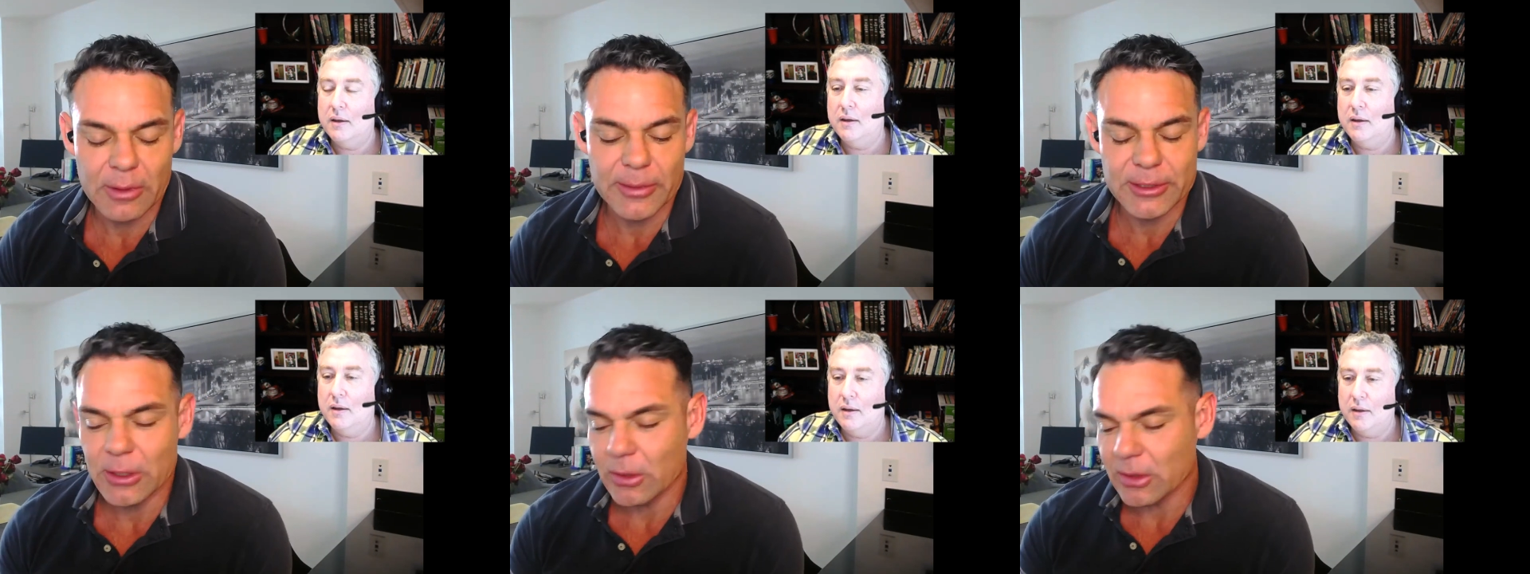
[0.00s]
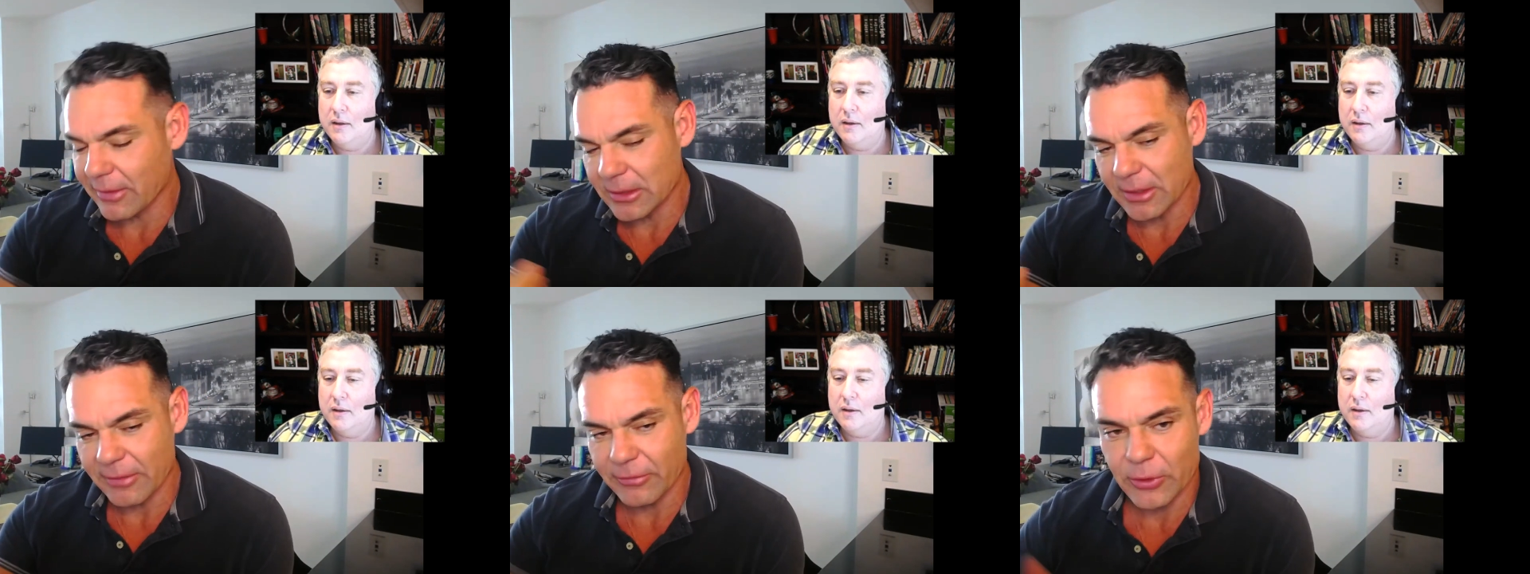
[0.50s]
Speaker 1: run on my show and, I,
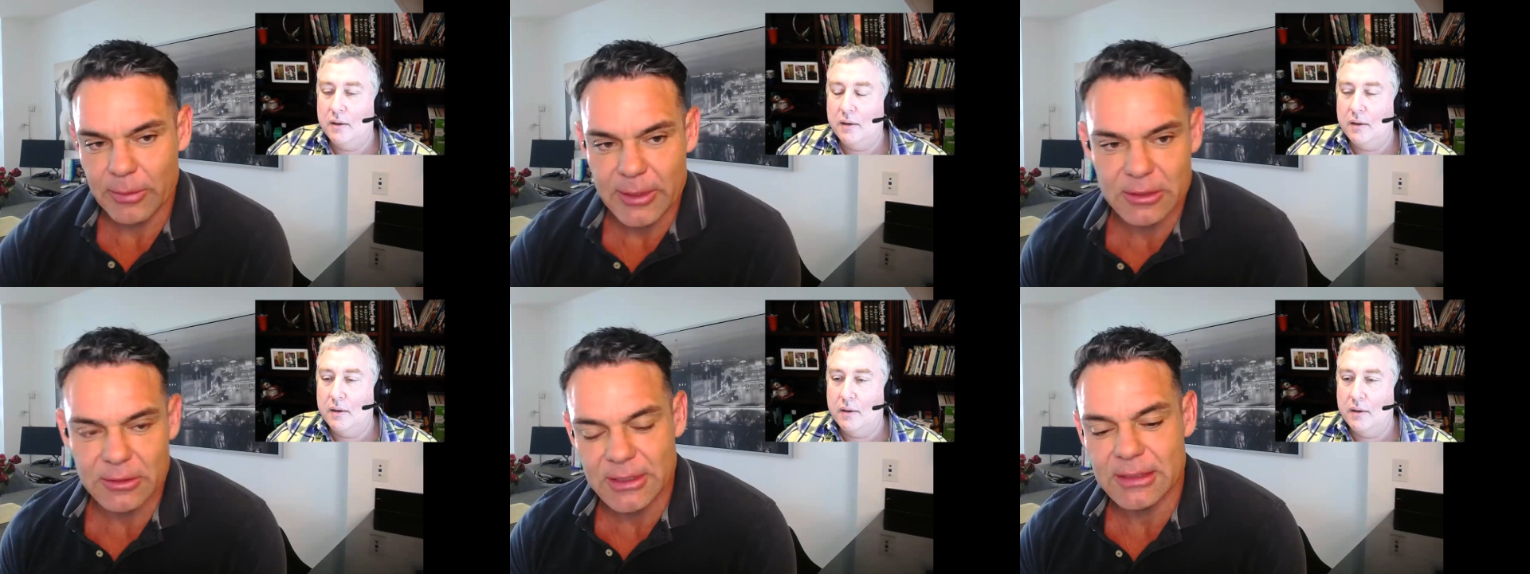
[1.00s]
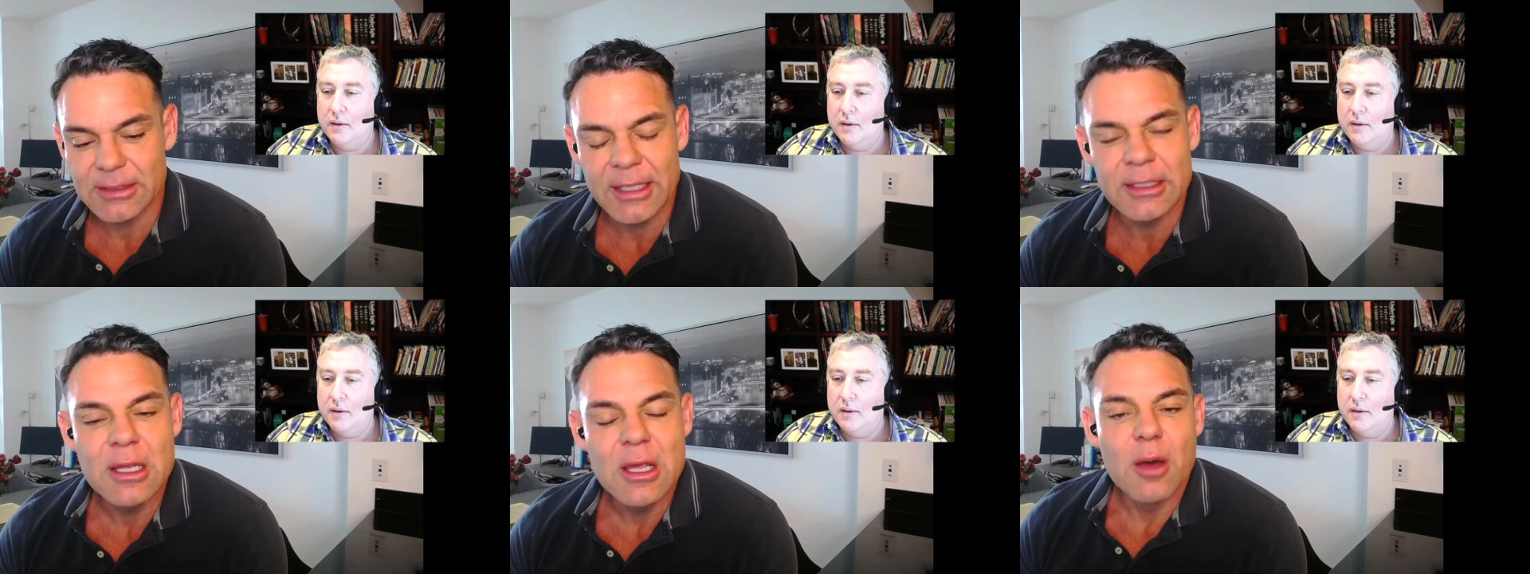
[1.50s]
and I've heard about you since
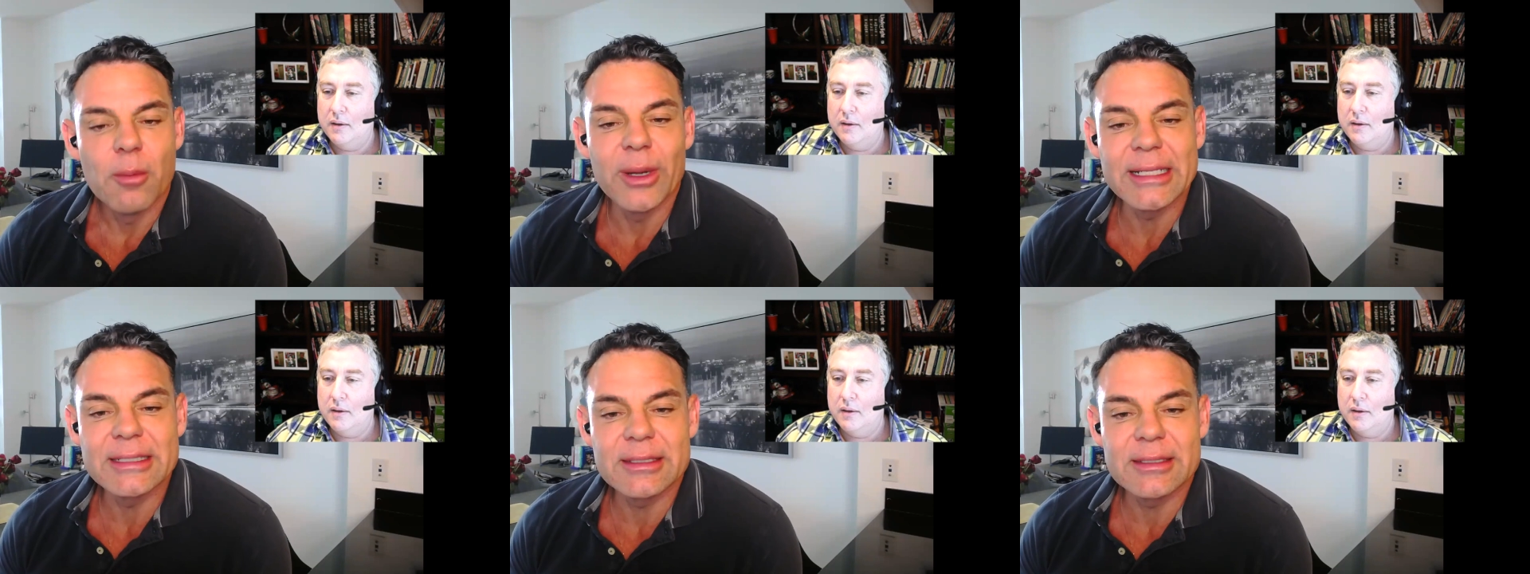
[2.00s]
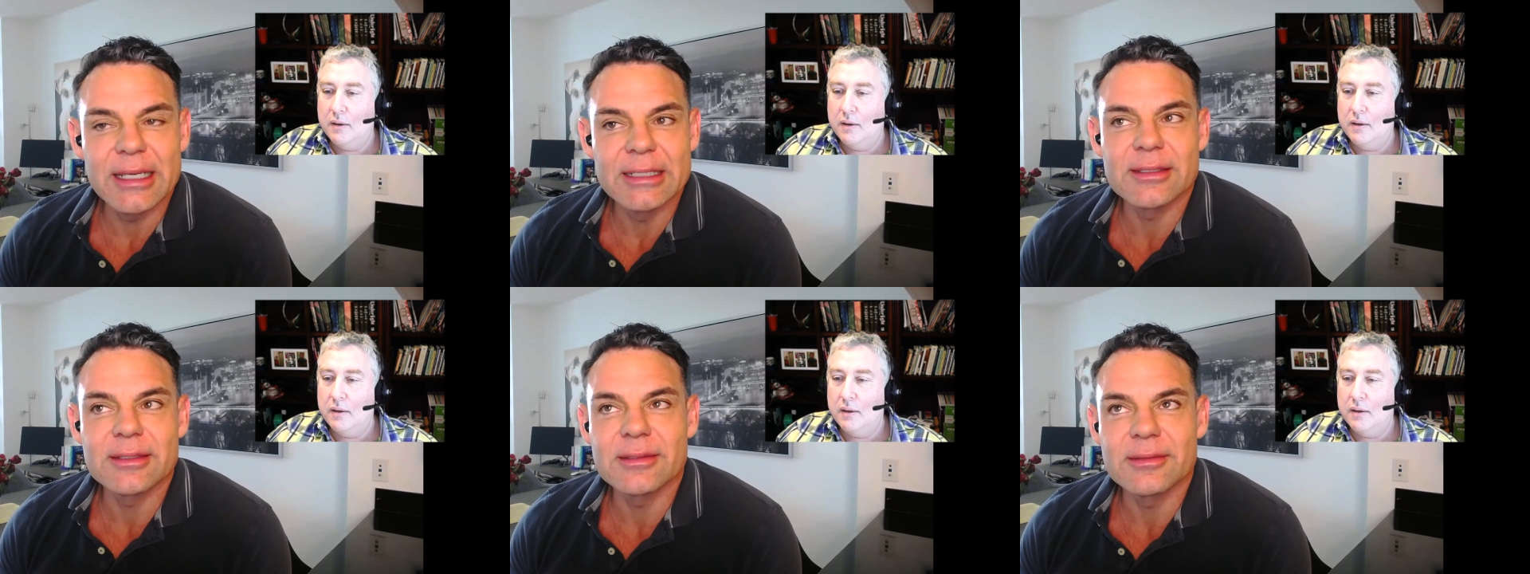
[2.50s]
then but it's
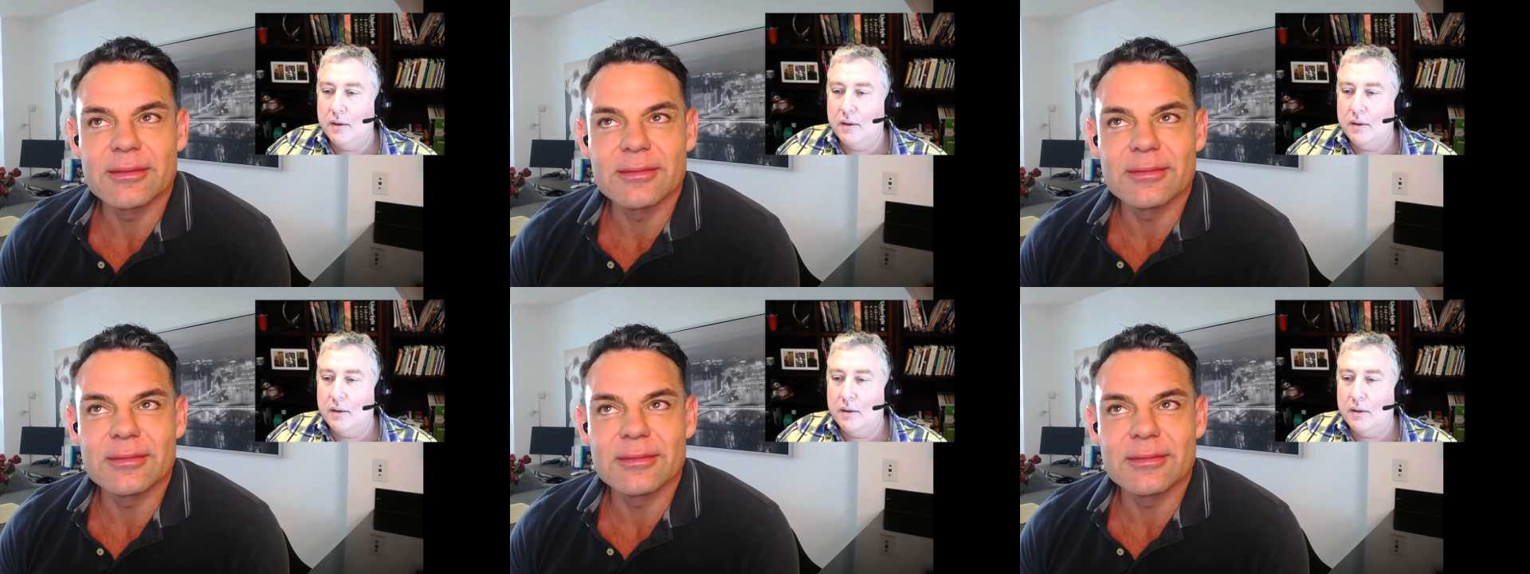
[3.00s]
it's